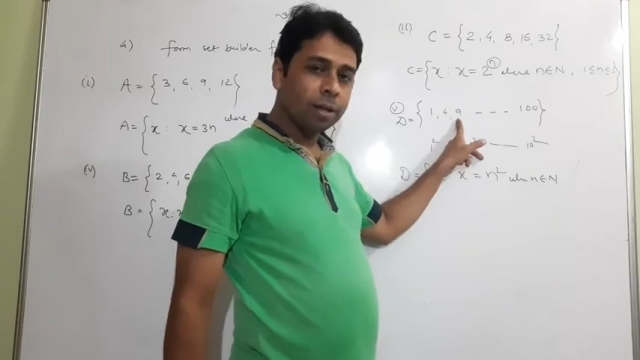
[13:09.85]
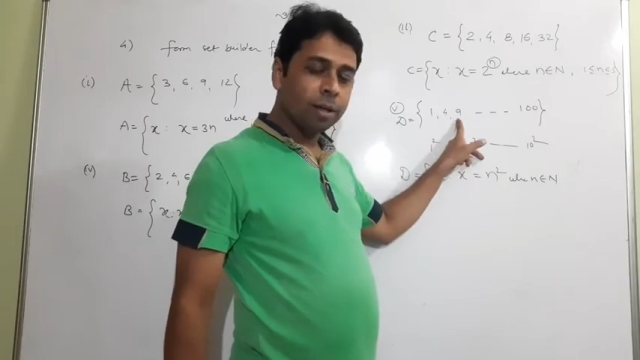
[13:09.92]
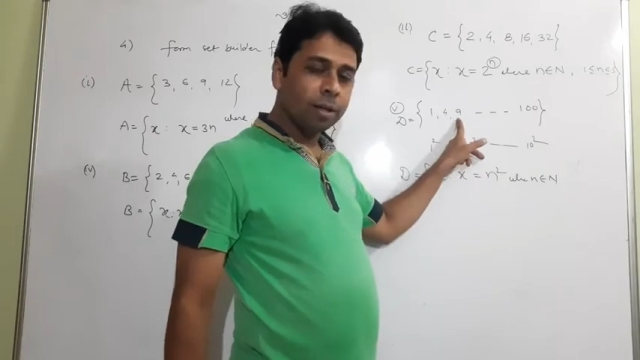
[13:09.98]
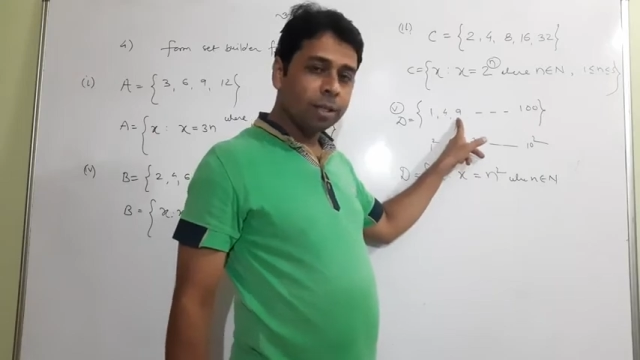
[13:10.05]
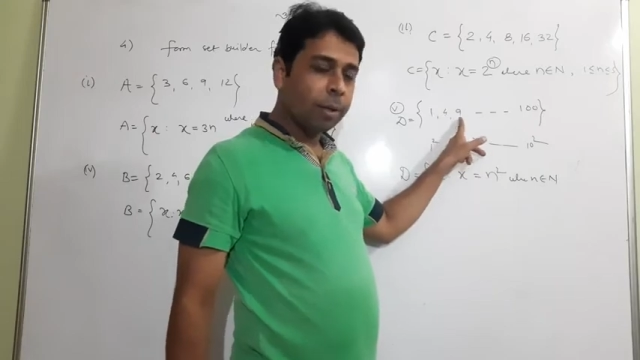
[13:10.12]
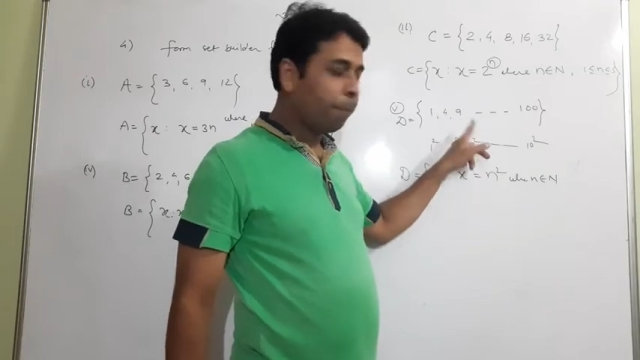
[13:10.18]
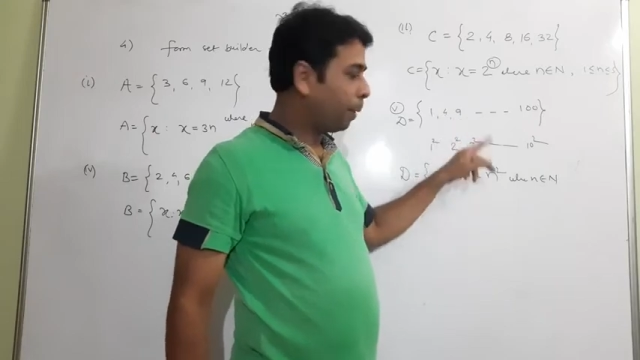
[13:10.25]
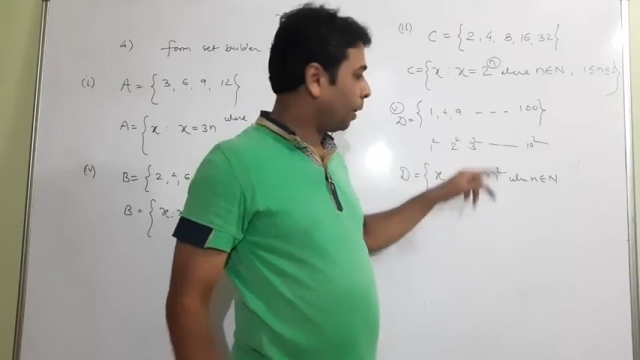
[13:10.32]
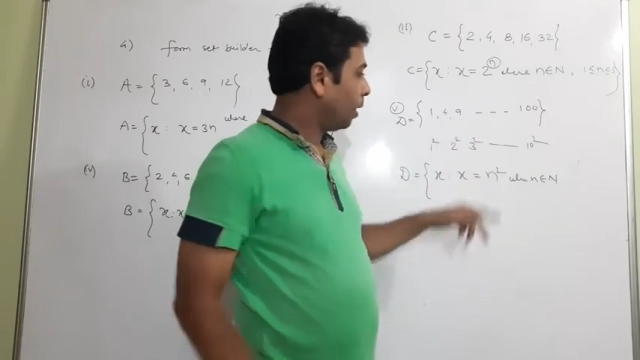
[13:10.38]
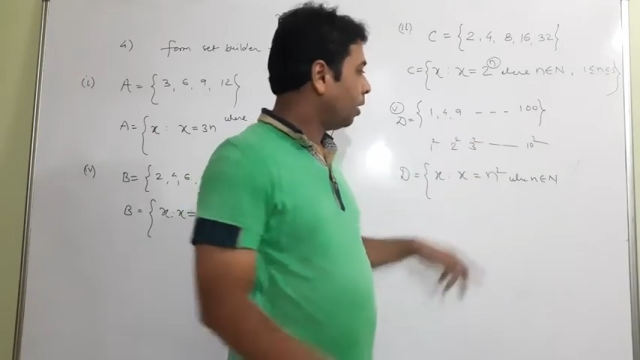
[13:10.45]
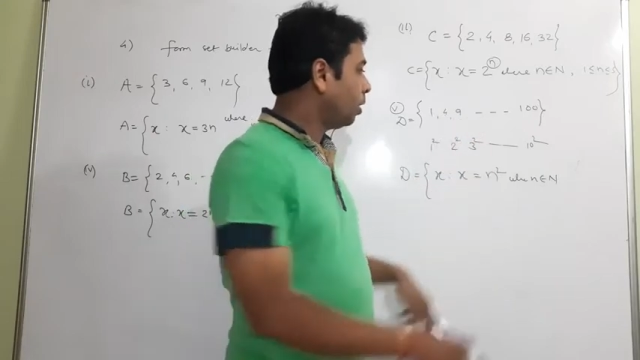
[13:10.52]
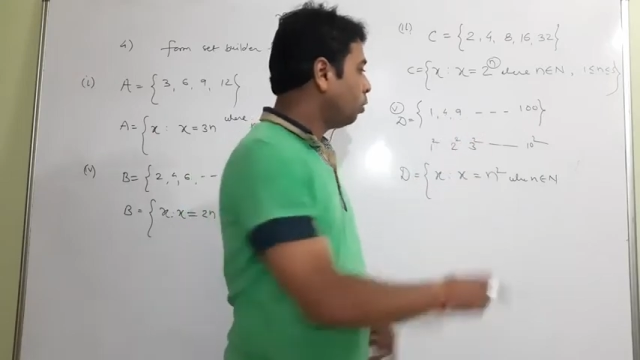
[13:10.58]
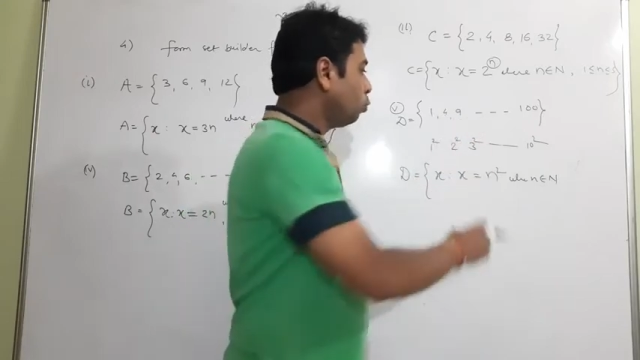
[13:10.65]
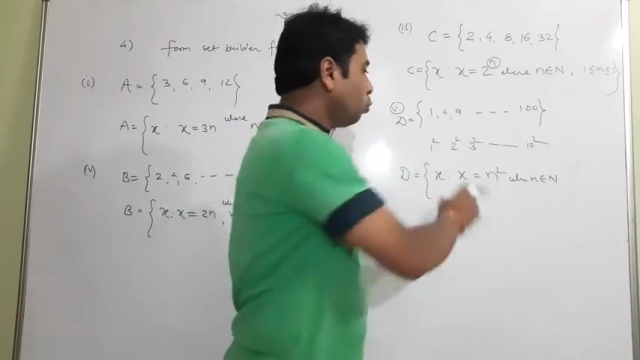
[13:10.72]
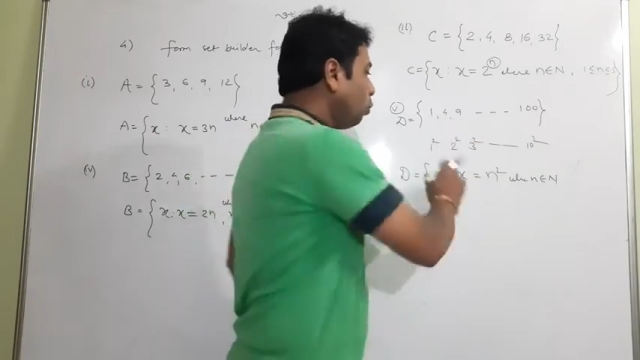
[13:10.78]
Simple.
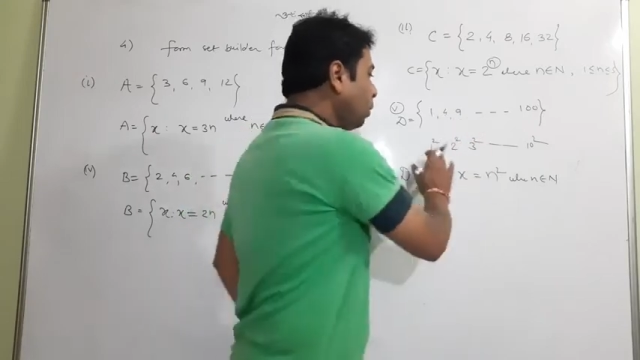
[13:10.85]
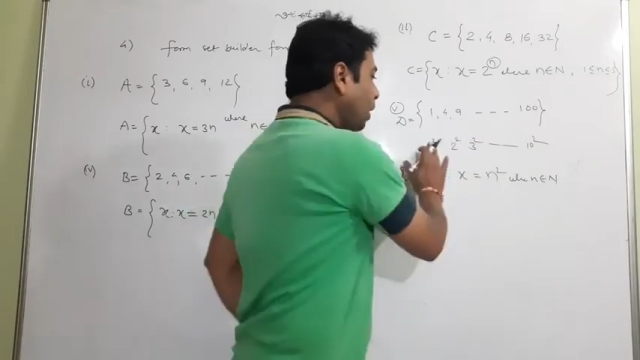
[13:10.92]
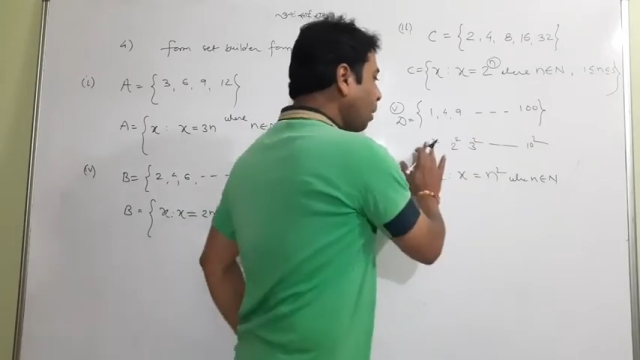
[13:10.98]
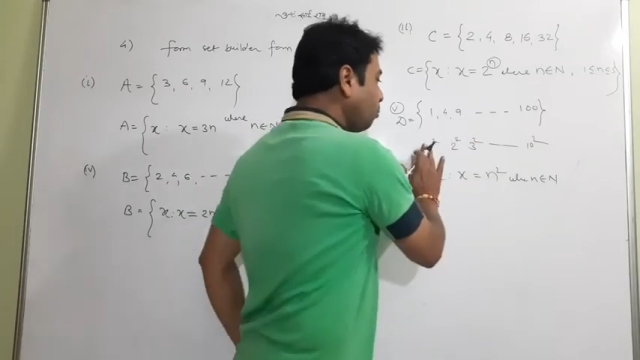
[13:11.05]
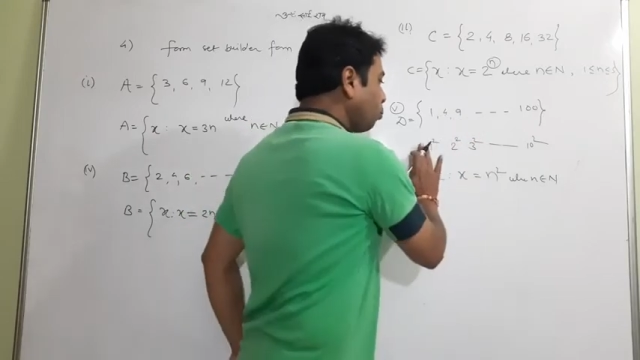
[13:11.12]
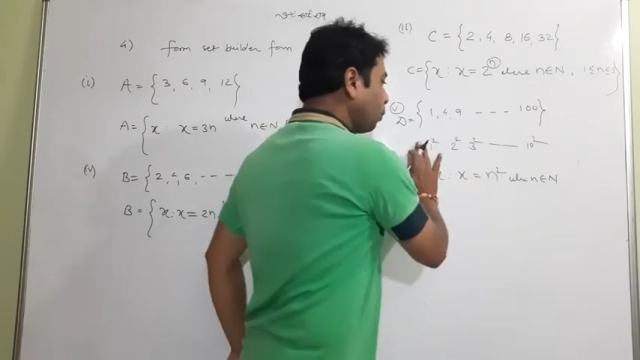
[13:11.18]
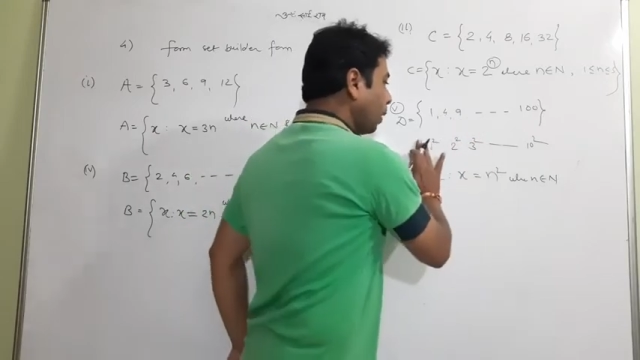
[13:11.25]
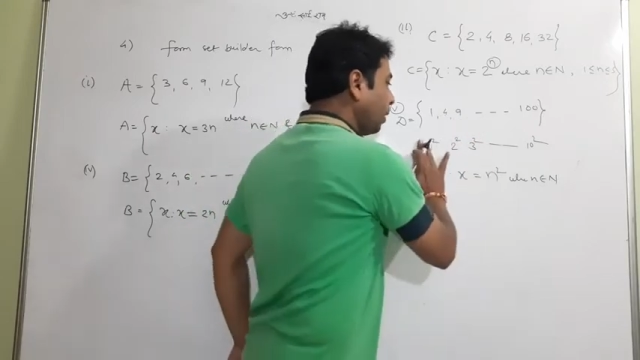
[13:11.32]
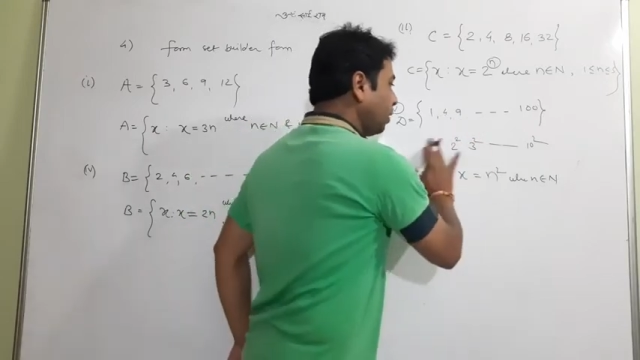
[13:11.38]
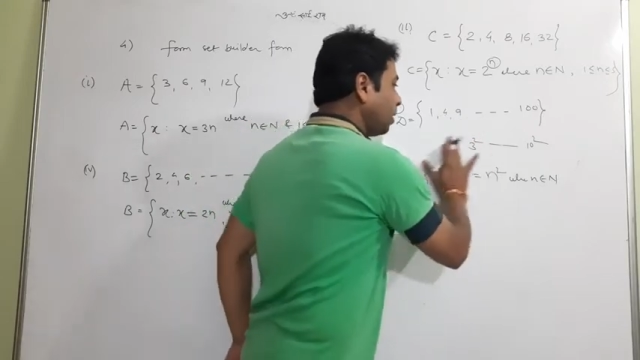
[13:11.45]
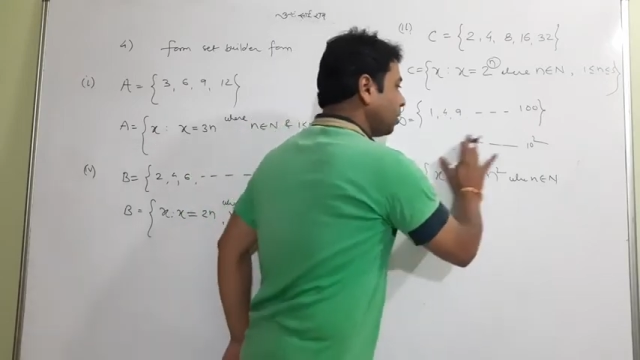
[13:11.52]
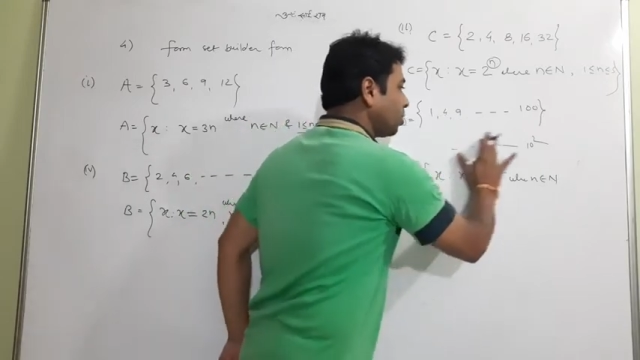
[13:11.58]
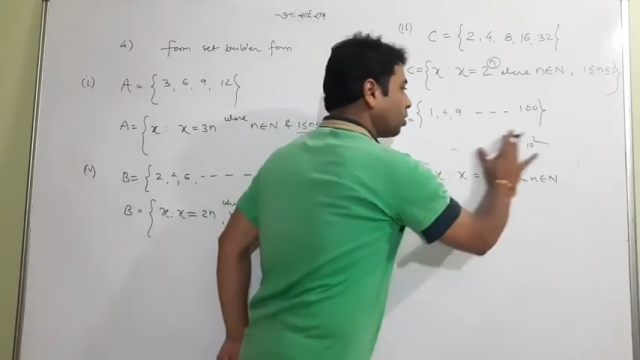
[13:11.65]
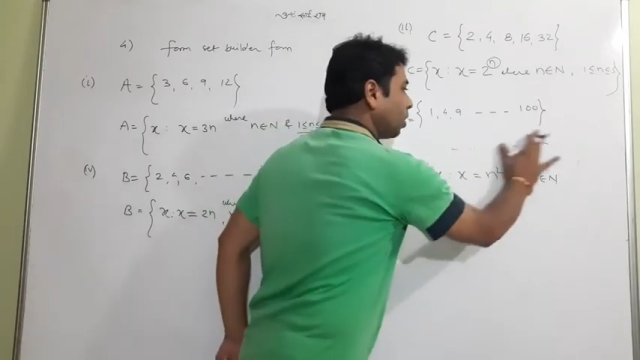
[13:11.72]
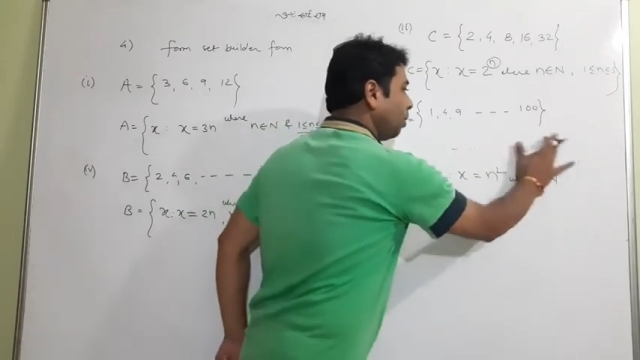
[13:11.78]
You don't have to write
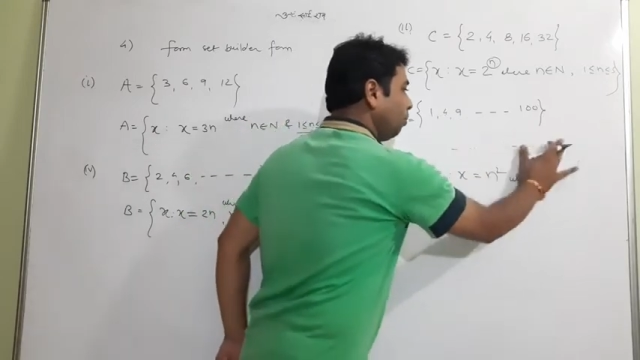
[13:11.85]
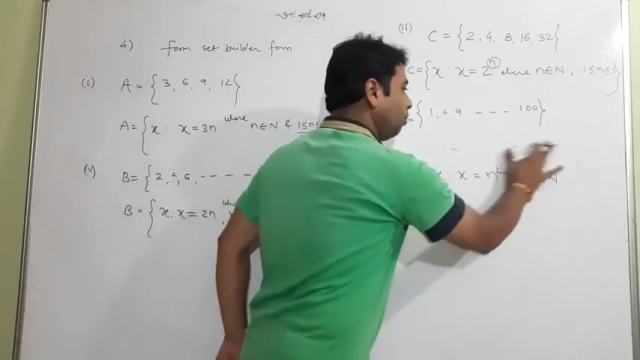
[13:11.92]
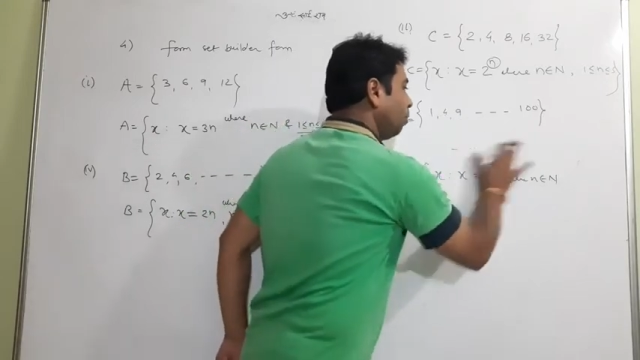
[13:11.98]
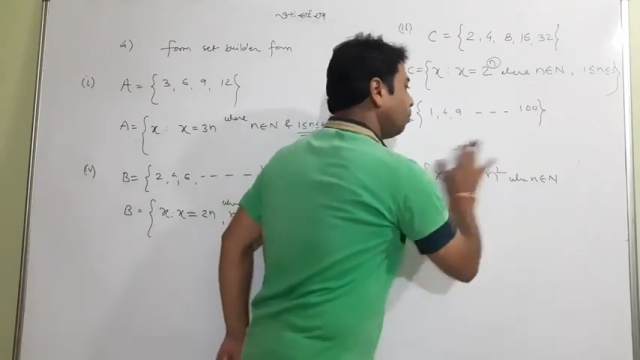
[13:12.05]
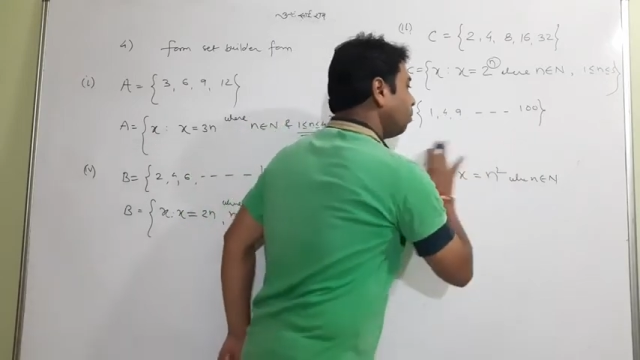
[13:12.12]
this term,